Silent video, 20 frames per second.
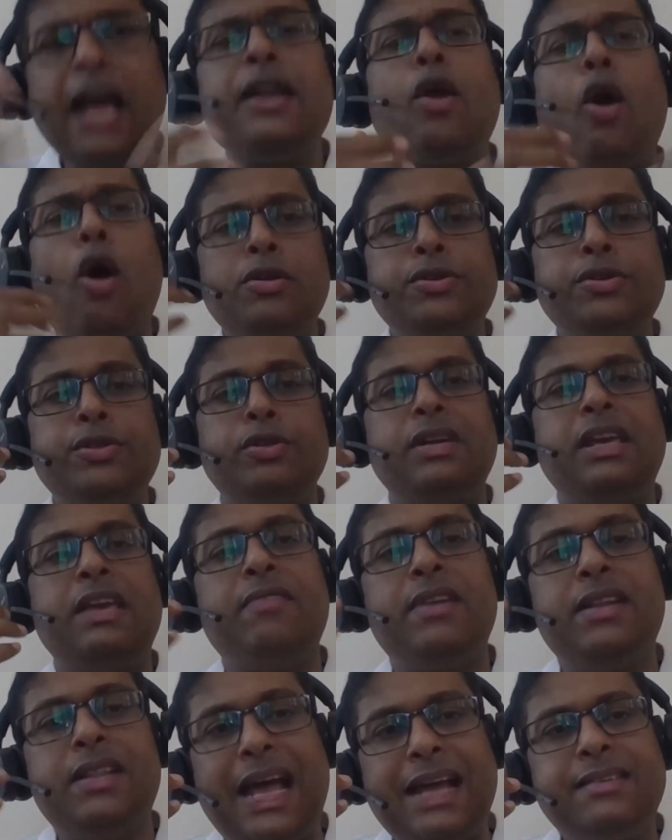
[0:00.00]
And also,
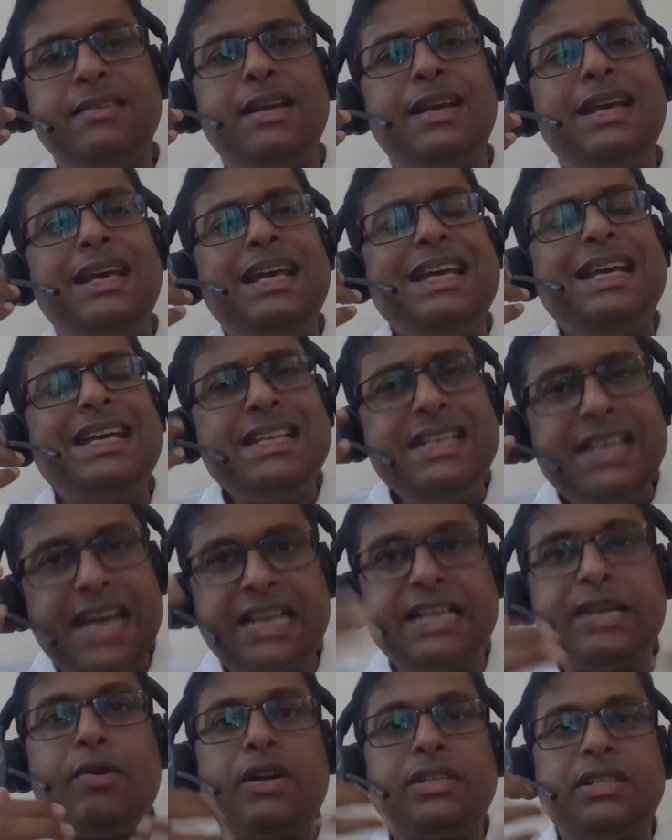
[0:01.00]
given that
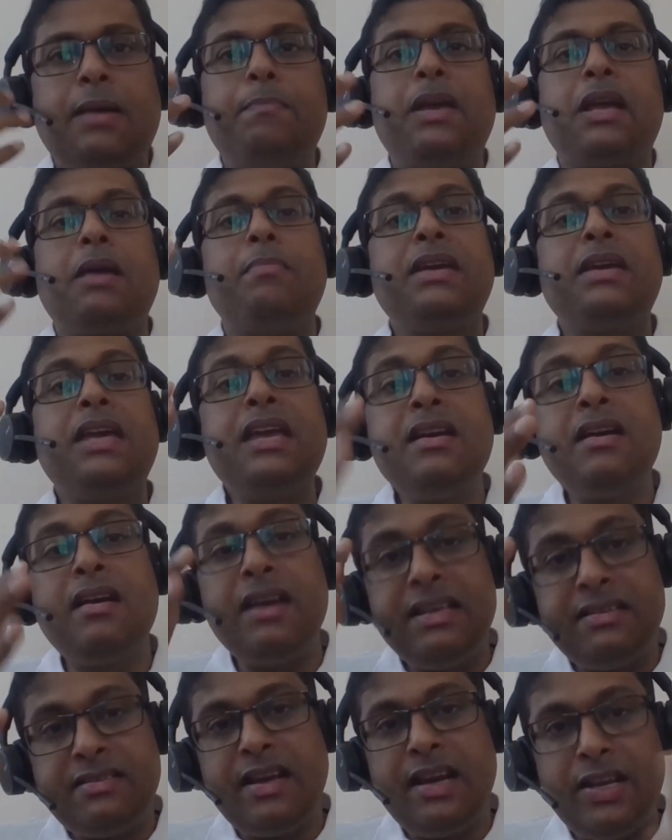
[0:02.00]
networks are becoming
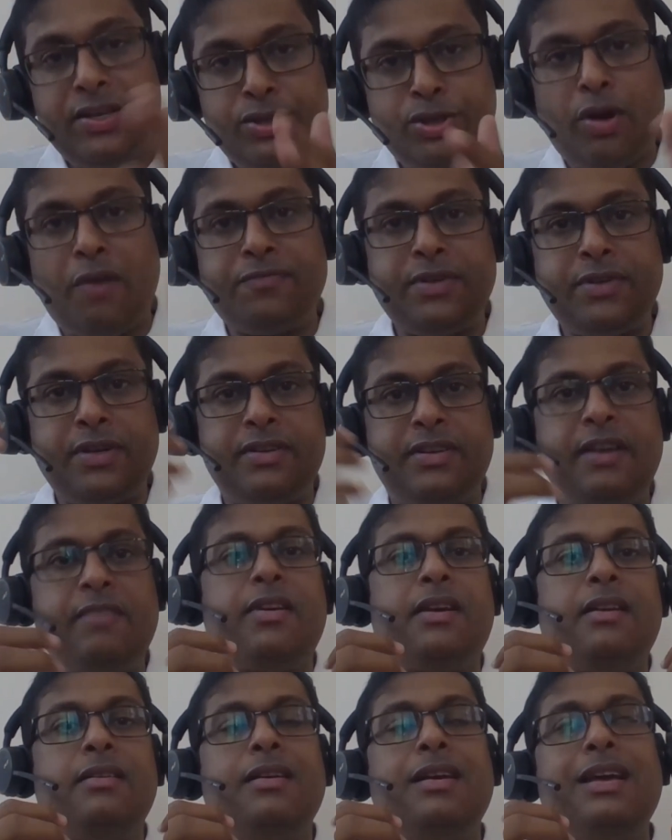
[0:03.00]
increasingly software
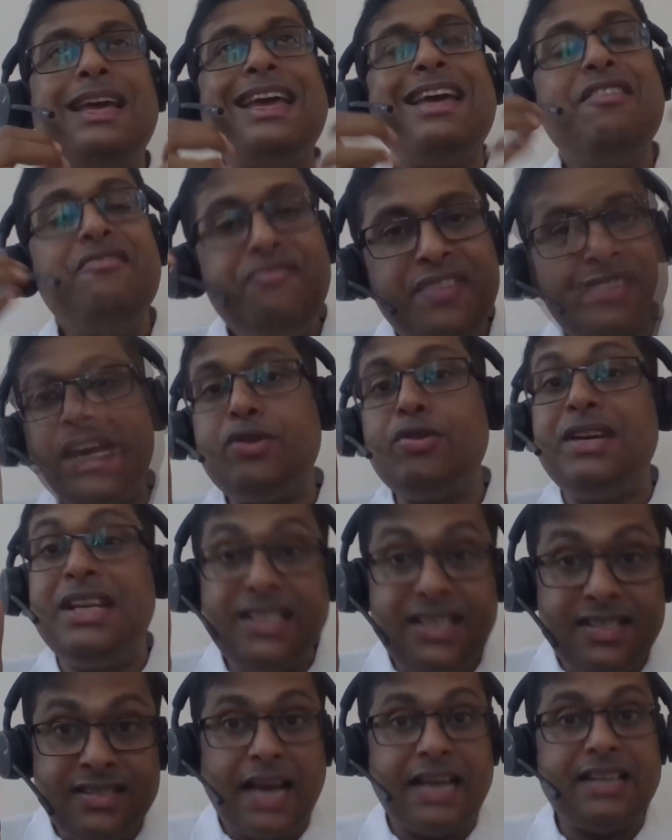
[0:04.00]
driven, we need to
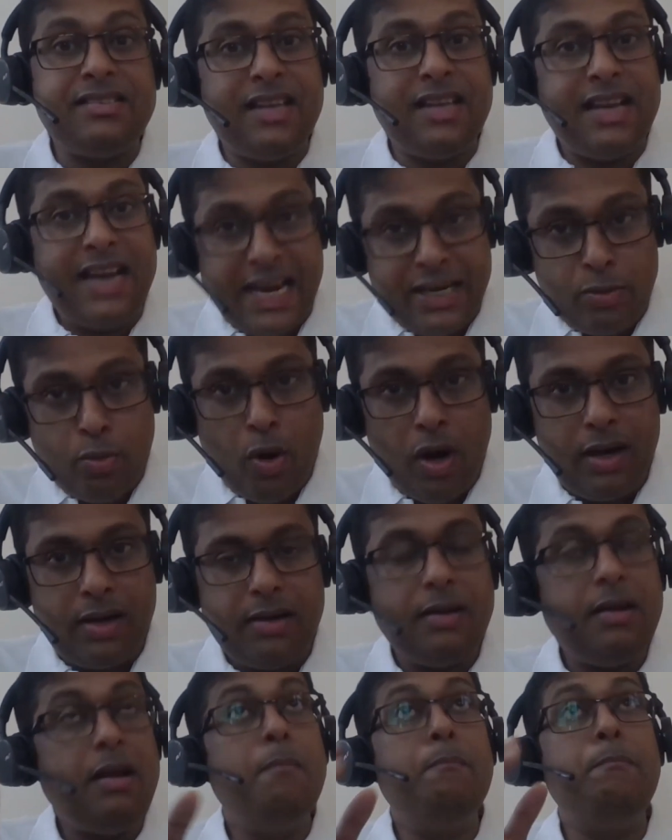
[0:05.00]
digitize the
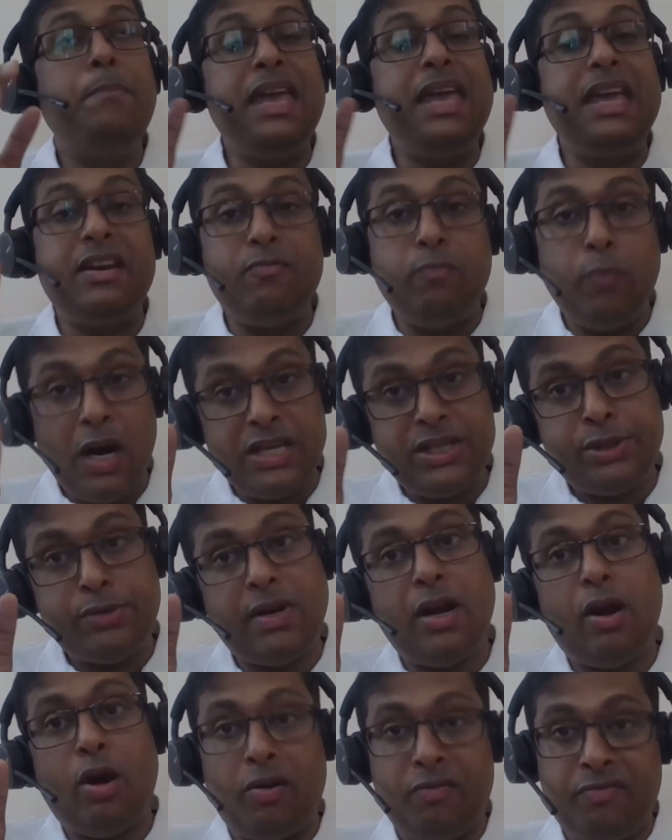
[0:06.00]
network, be it
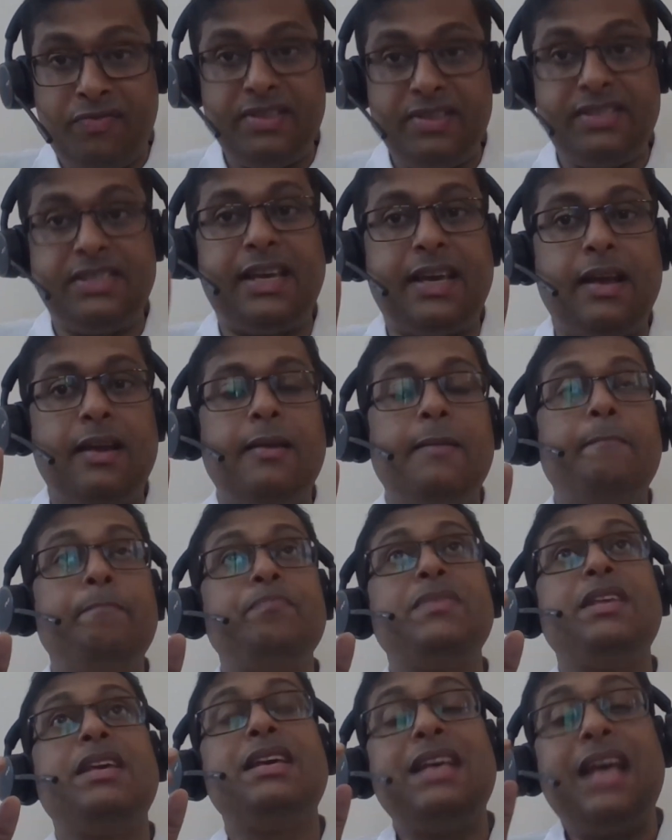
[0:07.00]
virtual or physical,
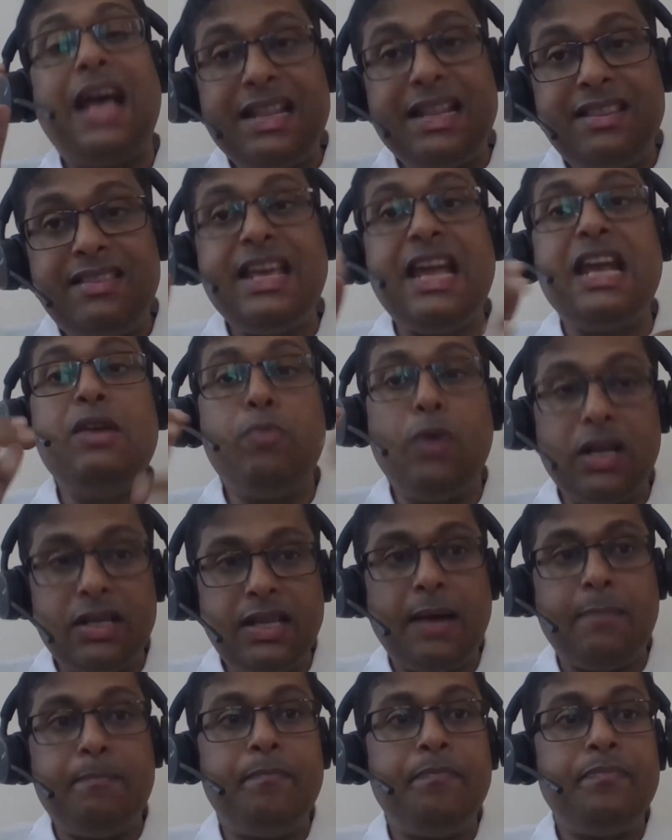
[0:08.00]
and
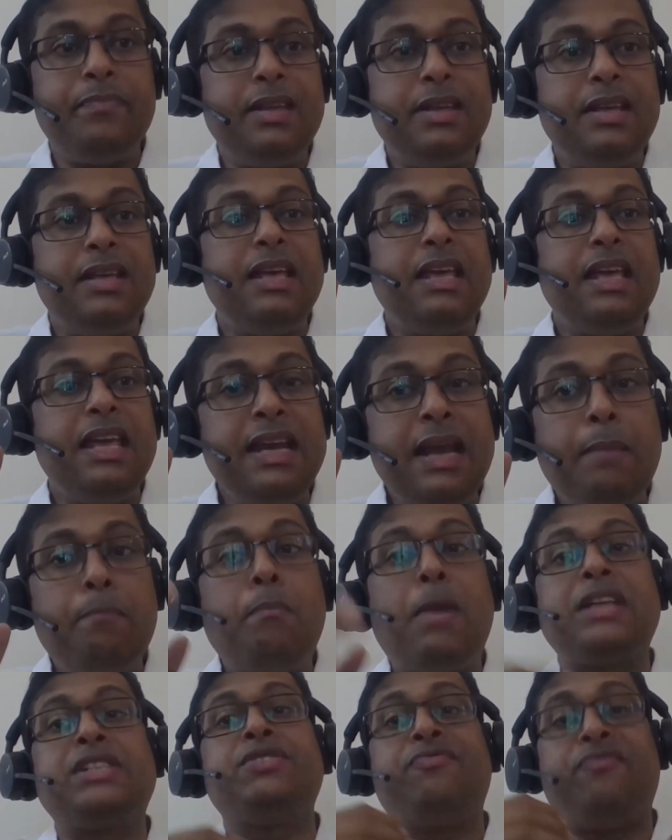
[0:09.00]
deliver them in
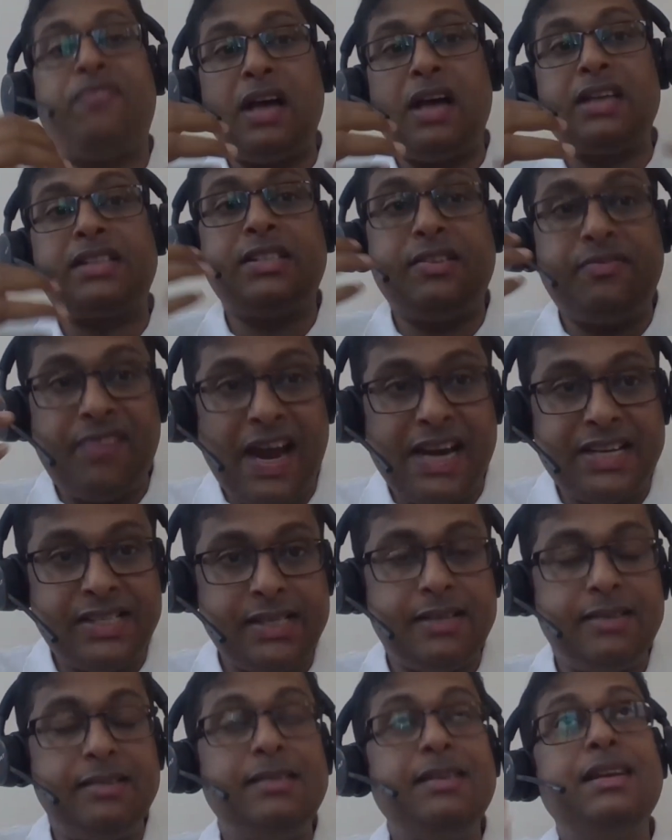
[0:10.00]
a much faster
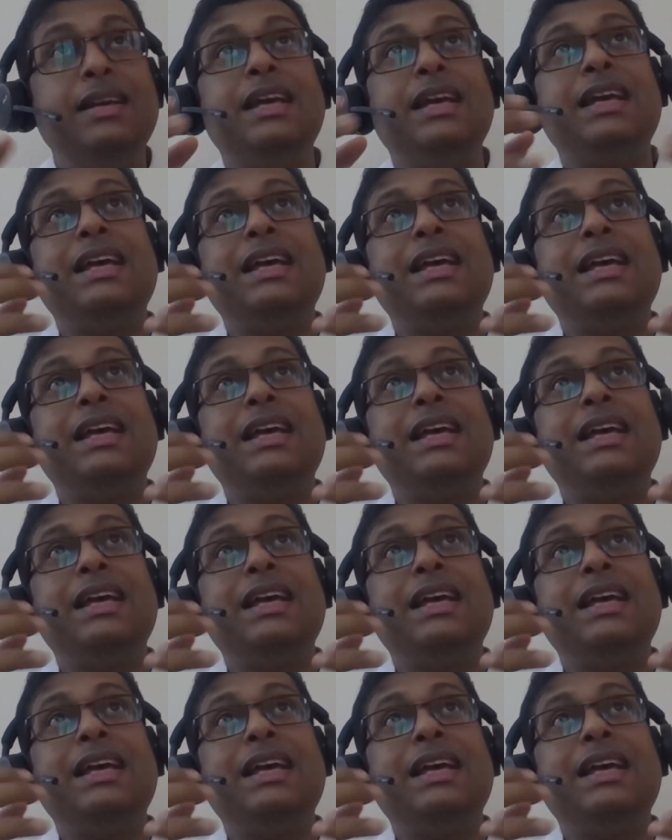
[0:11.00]
fashion.